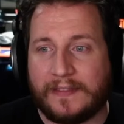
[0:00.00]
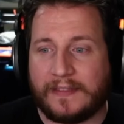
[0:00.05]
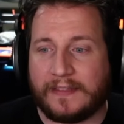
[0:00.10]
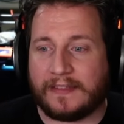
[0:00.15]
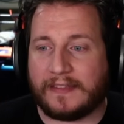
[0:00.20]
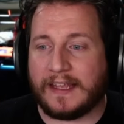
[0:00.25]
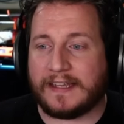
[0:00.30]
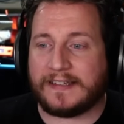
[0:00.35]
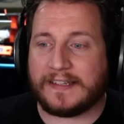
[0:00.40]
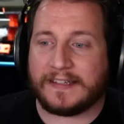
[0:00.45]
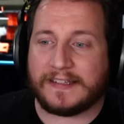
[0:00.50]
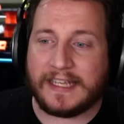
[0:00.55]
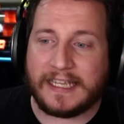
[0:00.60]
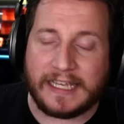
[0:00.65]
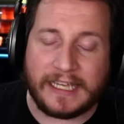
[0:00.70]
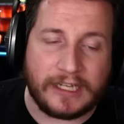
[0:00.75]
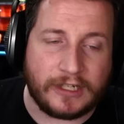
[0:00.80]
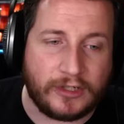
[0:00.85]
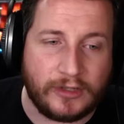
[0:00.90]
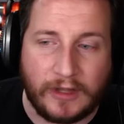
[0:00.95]
This is the
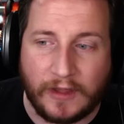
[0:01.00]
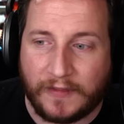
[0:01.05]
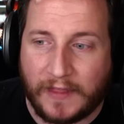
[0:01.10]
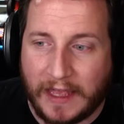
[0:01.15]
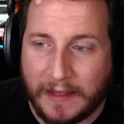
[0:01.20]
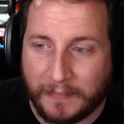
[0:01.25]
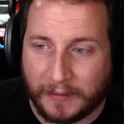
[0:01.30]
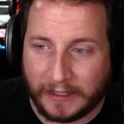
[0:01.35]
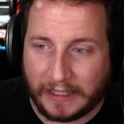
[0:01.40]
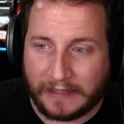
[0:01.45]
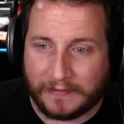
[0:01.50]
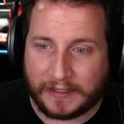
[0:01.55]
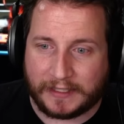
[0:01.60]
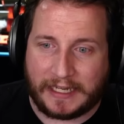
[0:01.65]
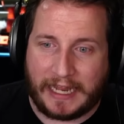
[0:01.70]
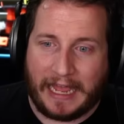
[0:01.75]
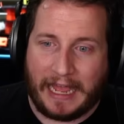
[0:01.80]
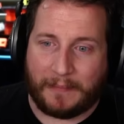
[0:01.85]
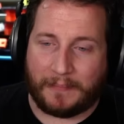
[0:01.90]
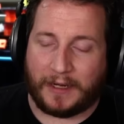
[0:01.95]
issue that they believe is
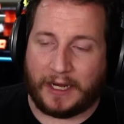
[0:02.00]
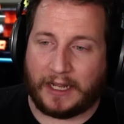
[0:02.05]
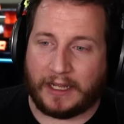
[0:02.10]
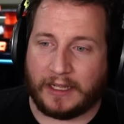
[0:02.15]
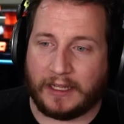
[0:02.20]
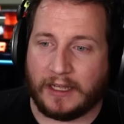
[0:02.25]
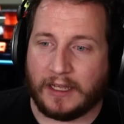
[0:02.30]
happening,